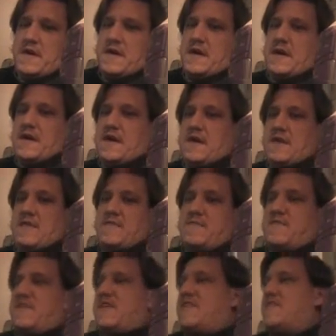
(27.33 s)
And
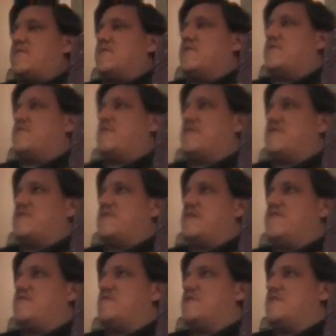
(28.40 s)
today's a really special
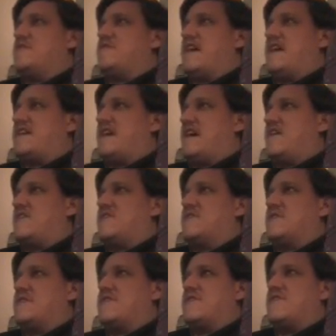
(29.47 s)
day for me. In fact,
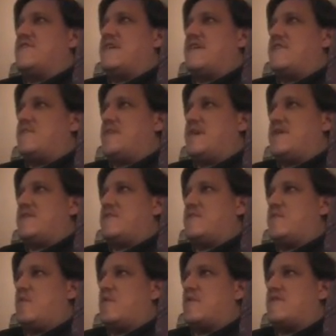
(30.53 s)
actually, this day is about as
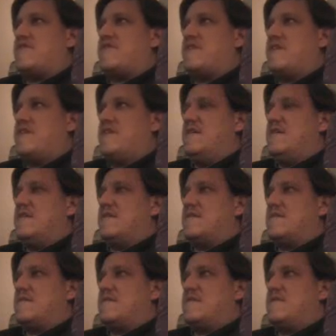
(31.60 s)
important
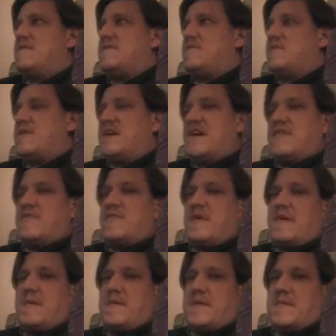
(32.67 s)
to me as
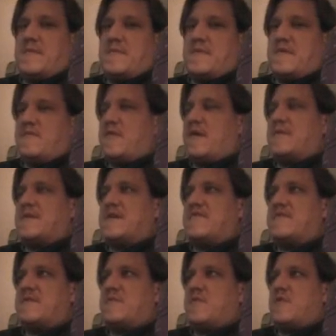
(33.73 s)
probably, probably
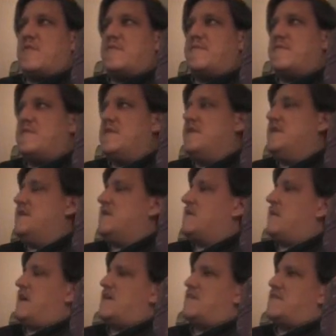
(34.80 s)
even more.
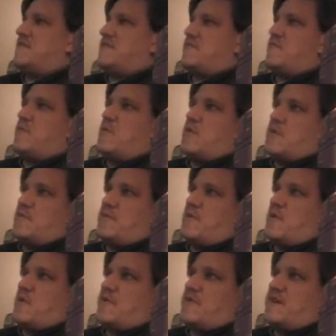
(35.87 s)
Well, I don't know if it's more
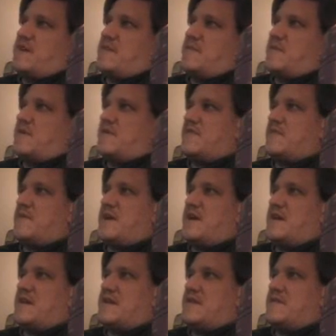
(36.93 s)
important than, but it's
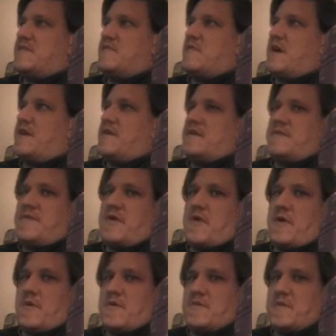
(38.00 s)
about right on
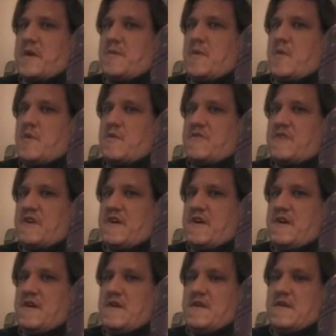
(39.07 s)
par with my birthday
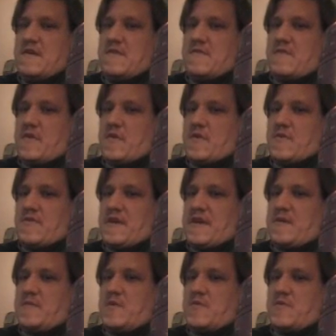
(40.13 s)
as far as
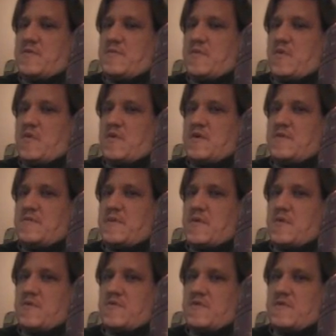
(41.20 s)
like most important
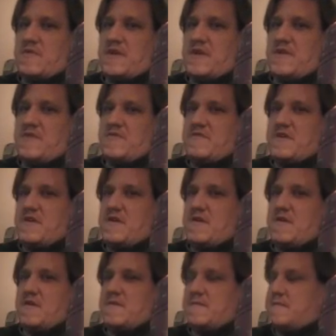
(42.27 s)
personal days of the year.